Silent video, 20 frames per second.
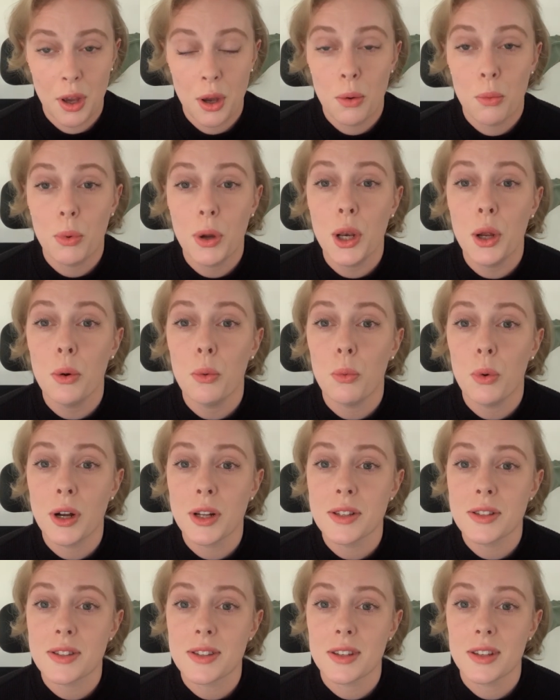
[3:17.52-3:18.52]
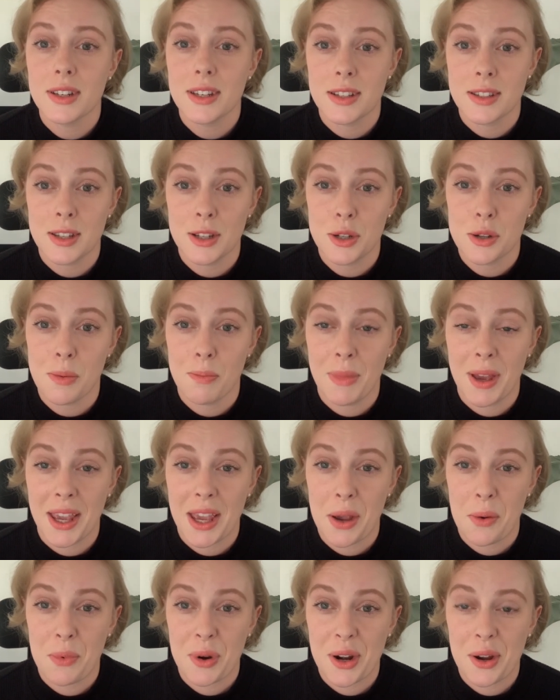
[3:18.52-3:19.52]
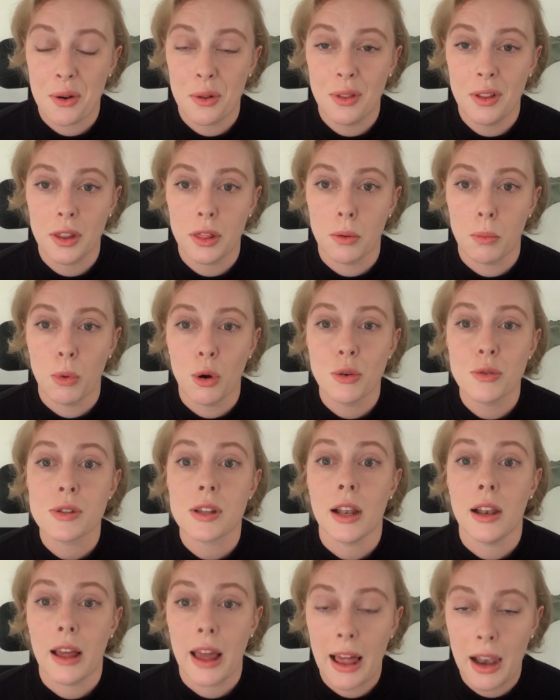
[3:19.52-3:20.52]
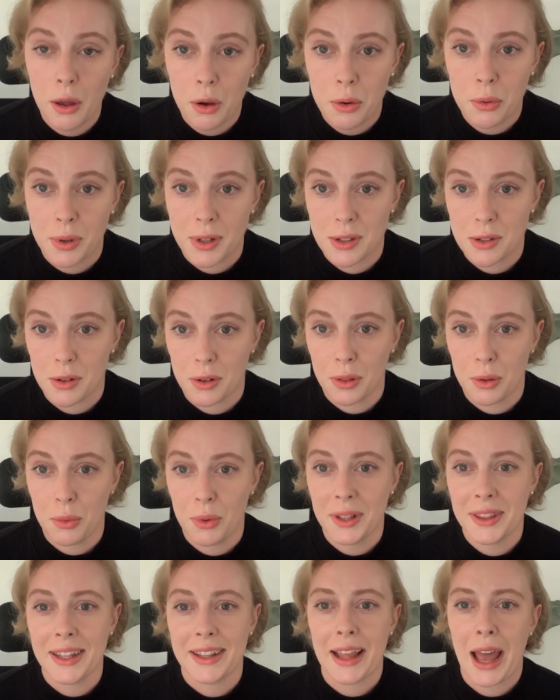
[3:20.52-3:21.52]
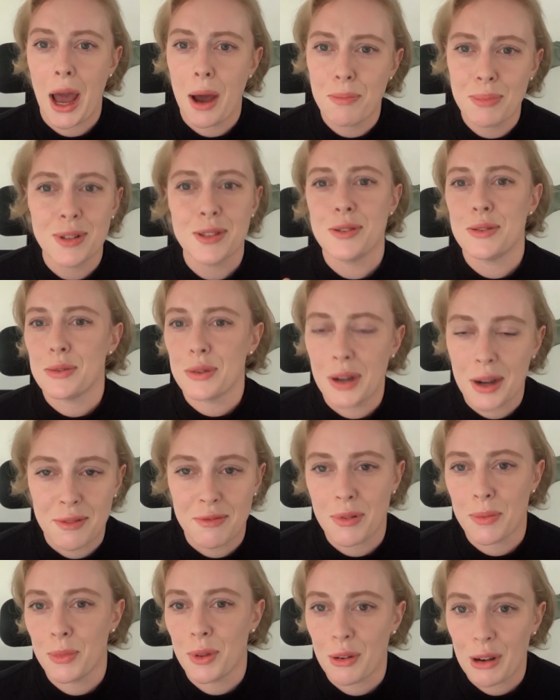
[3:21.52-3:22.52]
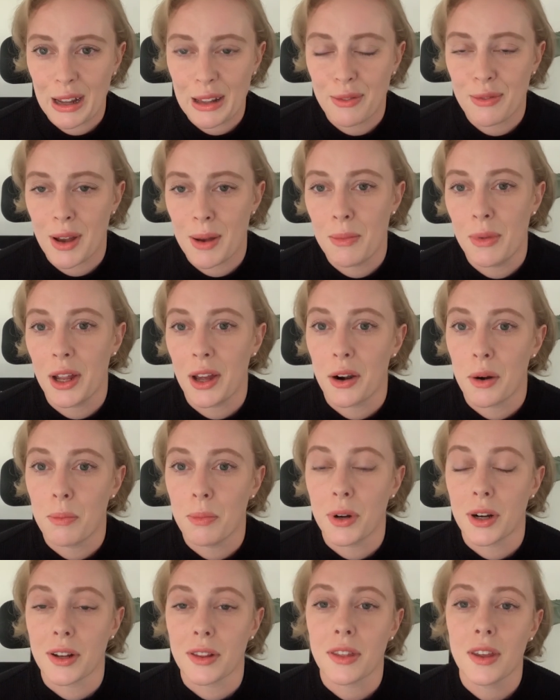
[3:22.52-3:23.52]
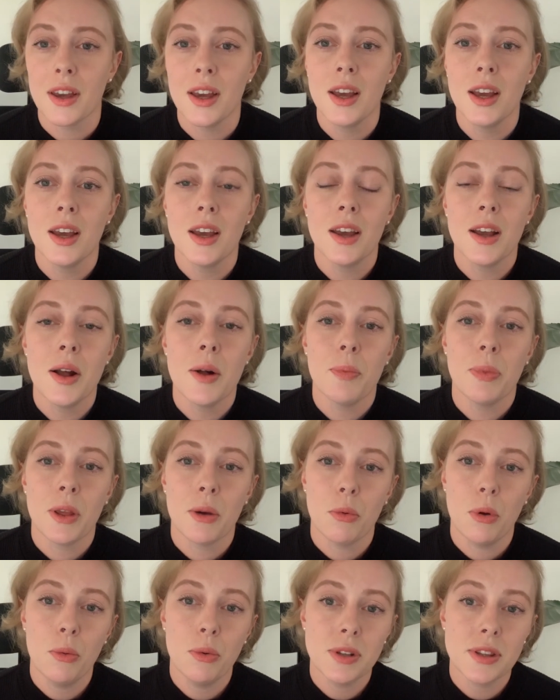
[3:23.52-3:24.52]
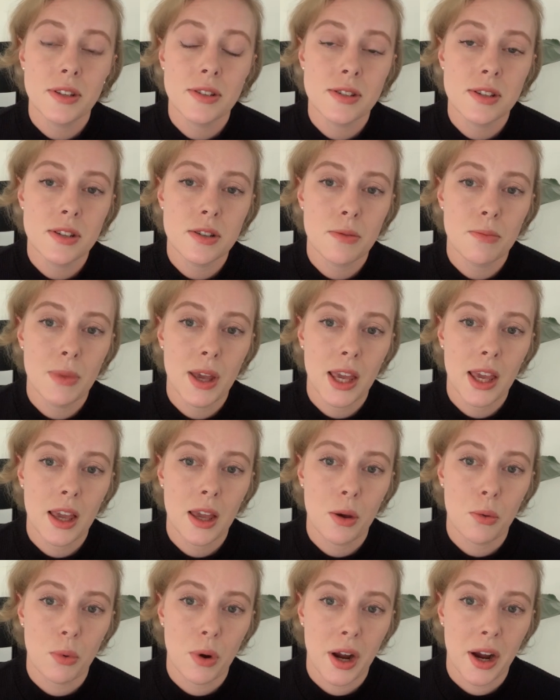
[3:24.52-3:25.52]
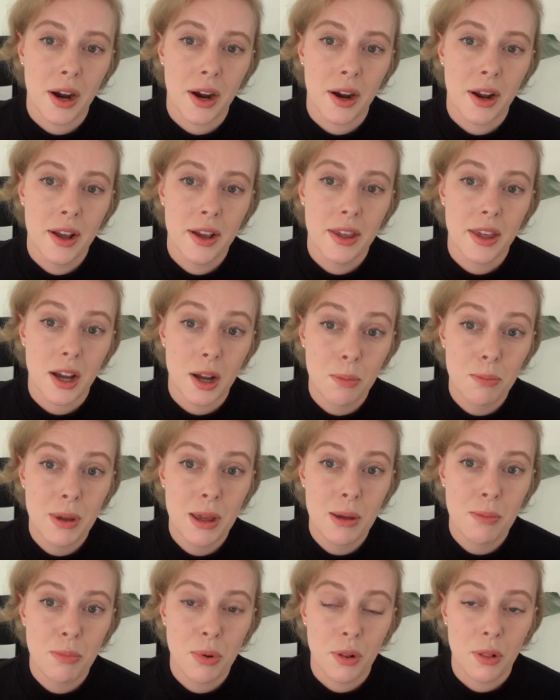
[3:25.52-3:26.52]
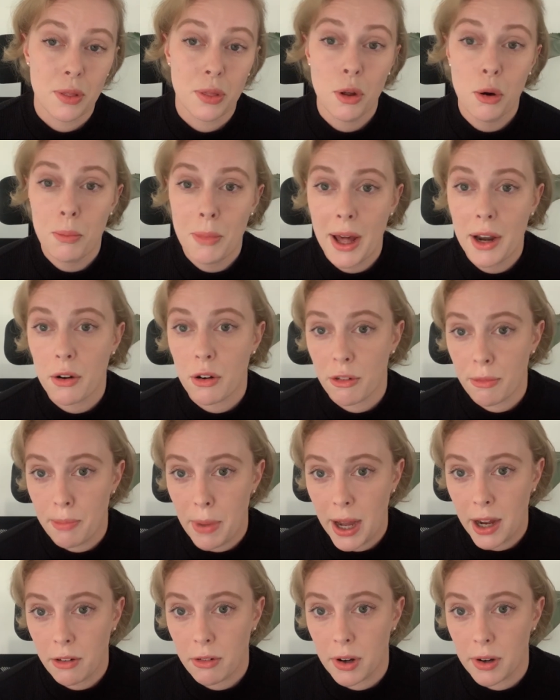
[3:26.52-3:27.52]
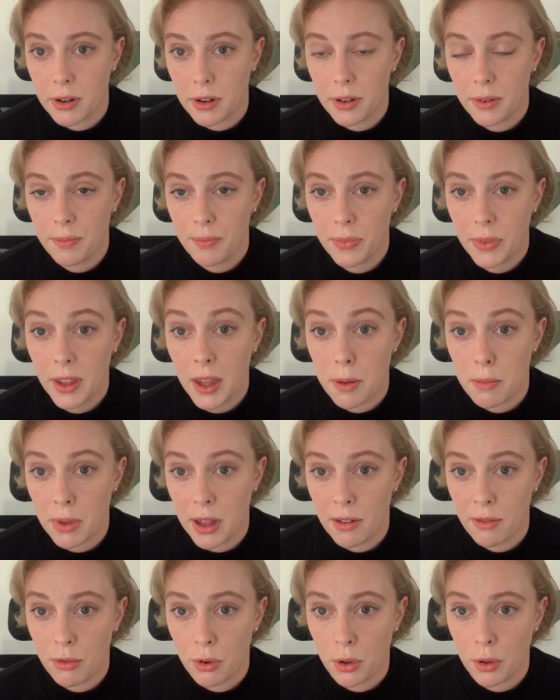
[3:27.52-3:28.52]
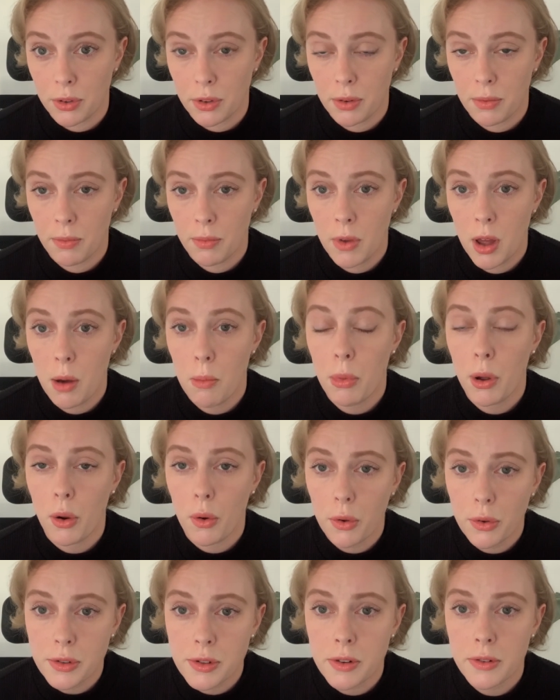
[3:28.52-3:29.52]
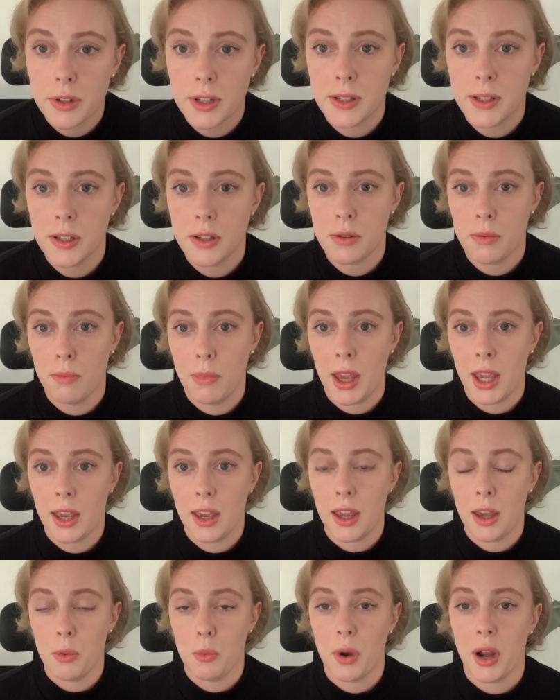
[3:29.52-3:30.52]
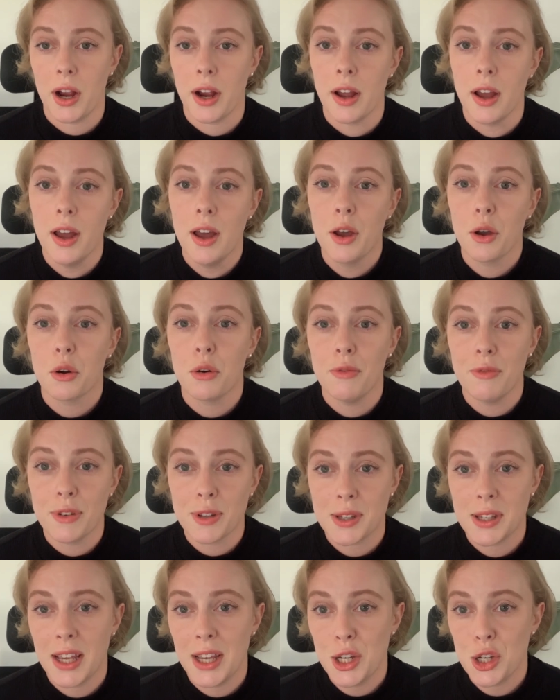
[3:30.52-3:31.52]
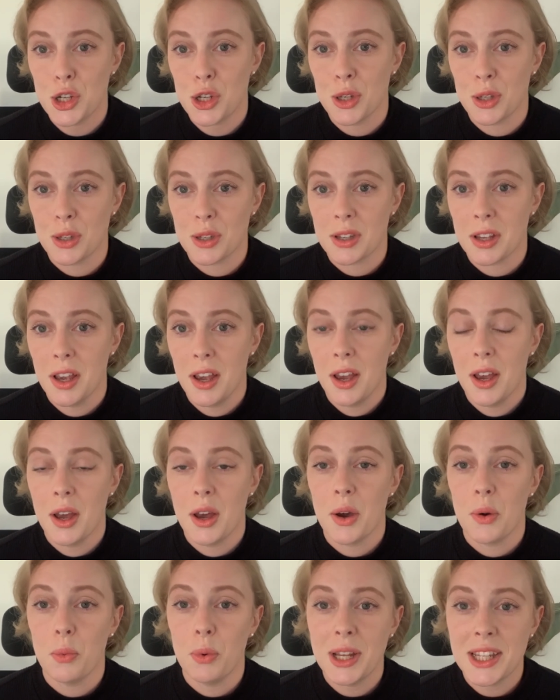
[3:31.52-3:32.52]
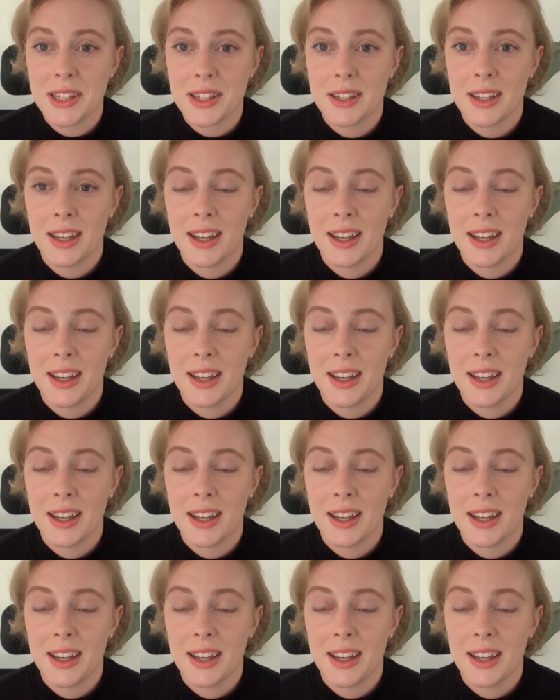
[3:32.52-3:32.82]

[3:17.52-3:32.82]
We don't want decision making where only the most eloquent or the one that happens to come from the right family are a part. We want decision making where young people, no matter of background, can be involved, but also decision making where conversations with